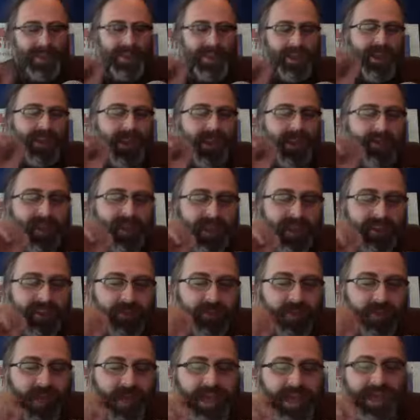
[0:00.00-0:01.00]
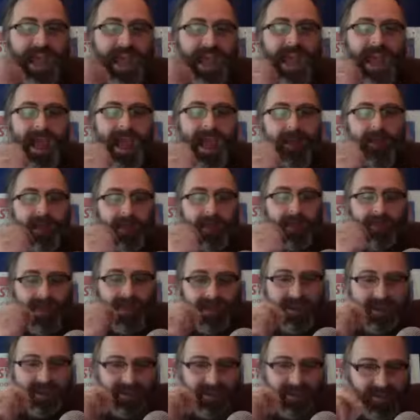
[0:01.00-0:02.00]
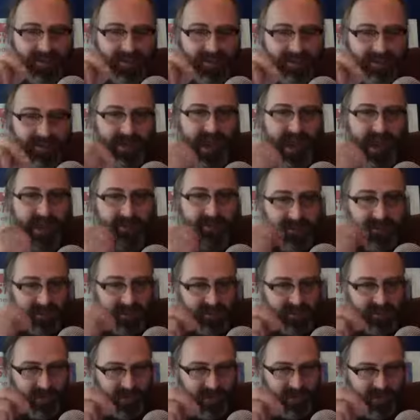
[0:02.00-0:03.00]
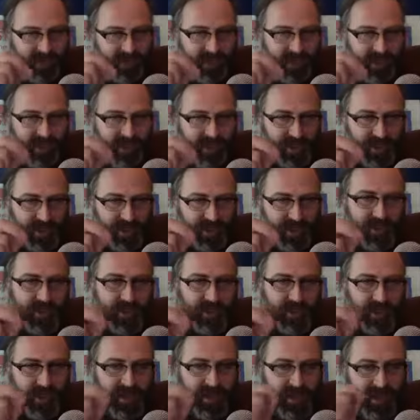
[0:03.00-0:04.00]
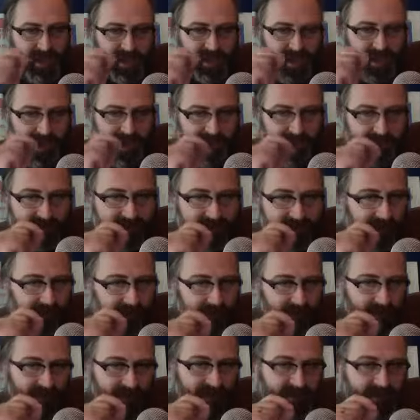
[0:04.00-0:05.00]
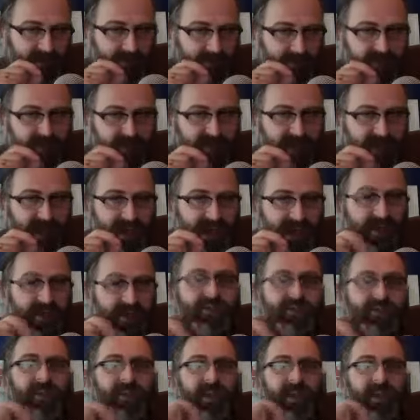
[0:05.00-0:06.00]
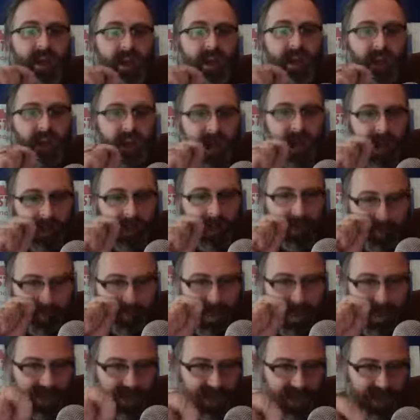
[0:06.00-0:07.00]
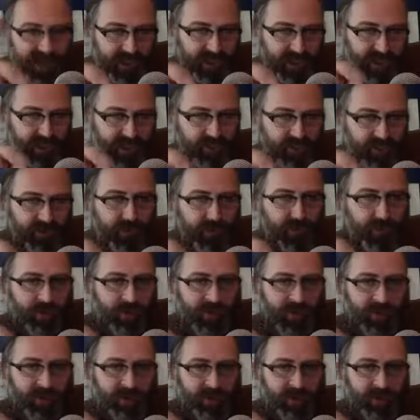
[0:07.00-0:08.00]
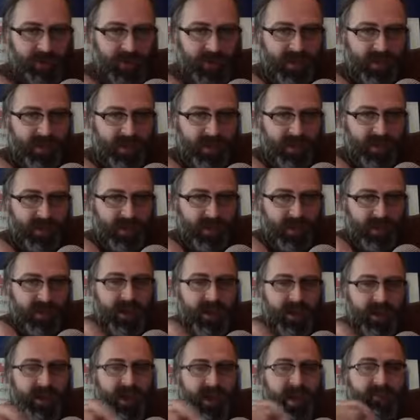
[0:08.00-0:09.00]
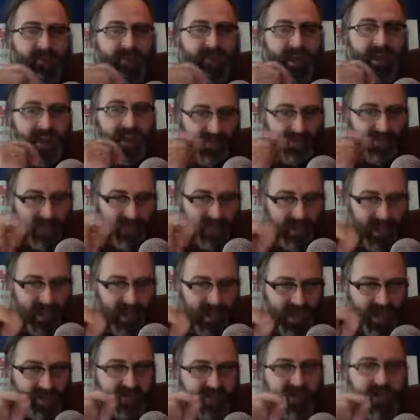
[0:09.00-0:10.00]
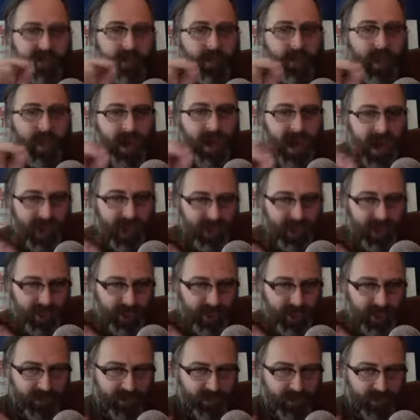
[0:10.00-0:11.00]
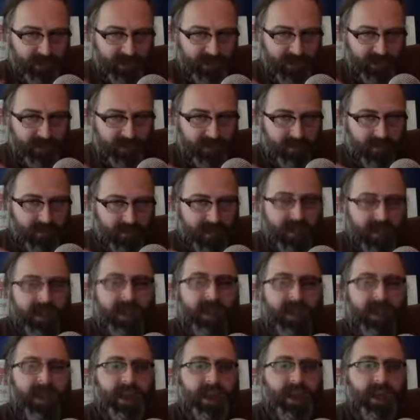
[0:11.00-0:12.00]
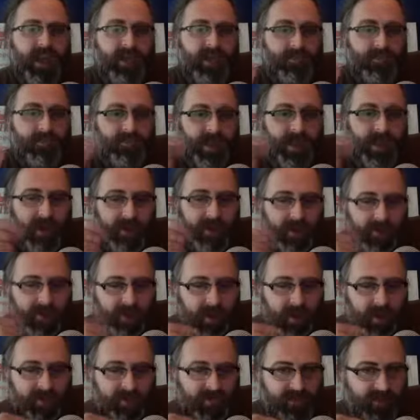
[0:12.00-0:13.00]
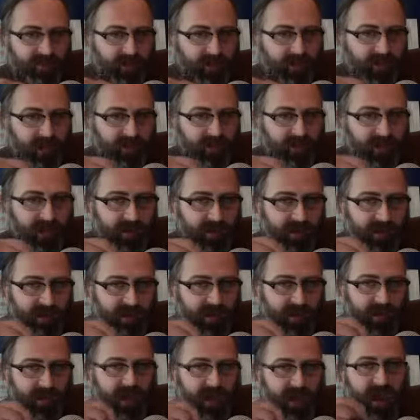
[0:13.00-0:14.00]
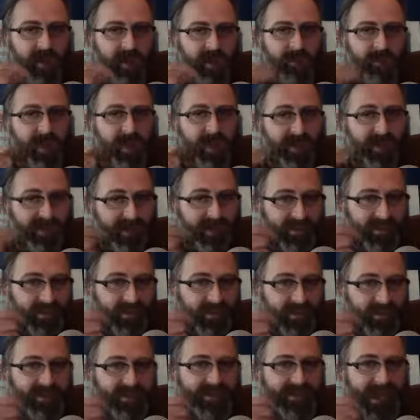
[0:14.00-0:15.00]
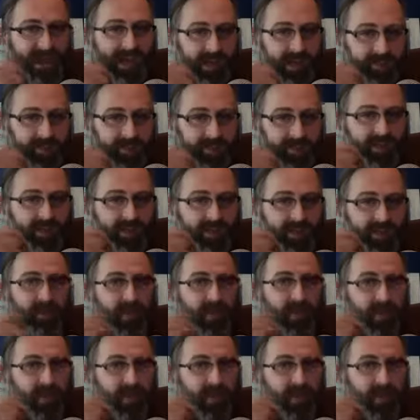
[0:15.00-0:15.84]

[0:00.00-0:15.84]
Let me explain how I am being consistent having this conversation. If solipsism is the case, I am imagining you talking to me. If it isn't the case, you are actually talking to me. In both of those scenarios, my senses are telling me that you are